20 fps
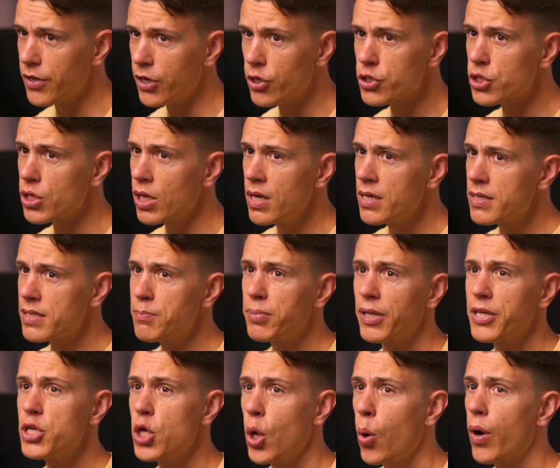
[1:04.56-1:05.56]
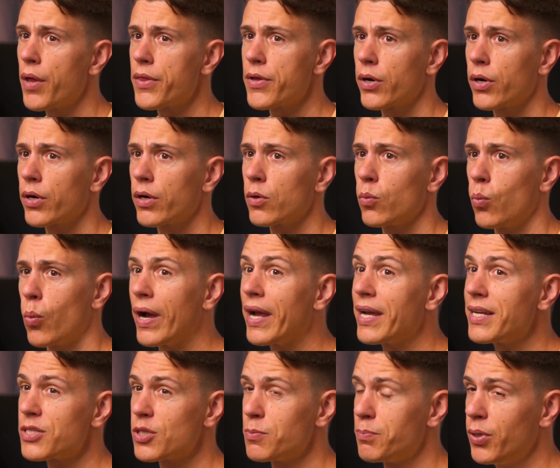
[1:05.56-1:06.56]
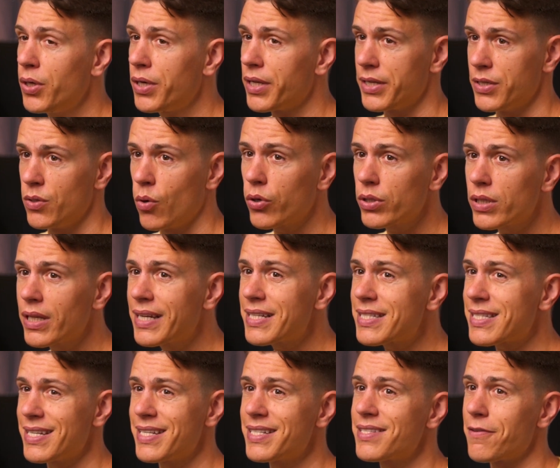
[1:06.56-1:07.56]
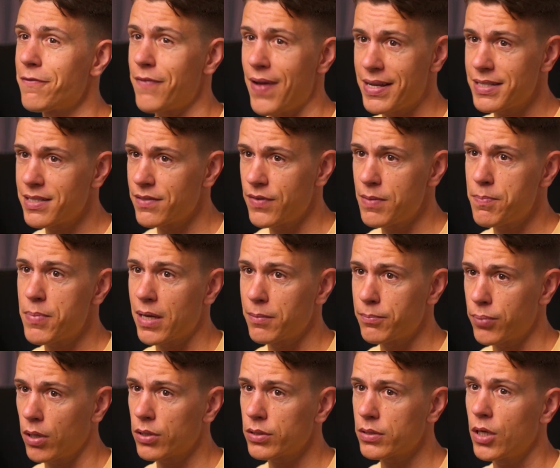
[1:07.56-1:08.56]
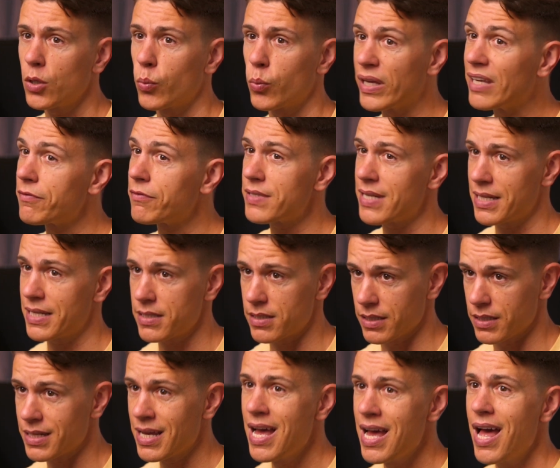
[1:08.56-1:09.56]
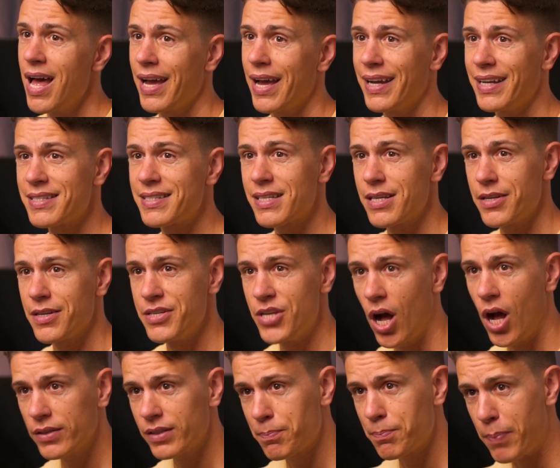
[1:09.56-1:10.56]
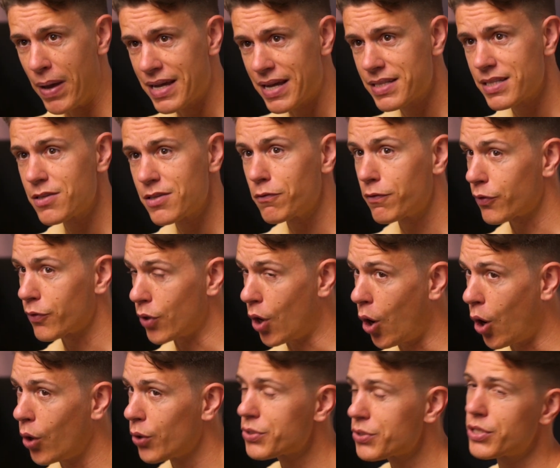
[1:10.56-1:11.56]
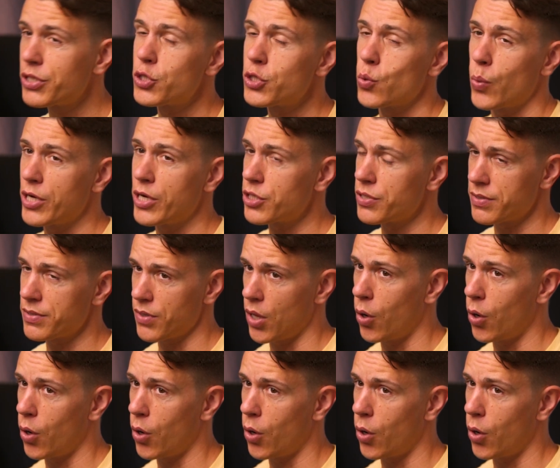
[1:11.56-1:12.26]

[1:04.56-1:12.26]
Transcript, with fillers: There's simply no other way to put it. NordLynx is the fastest VPN protocol we've tested. It's not the best for all situations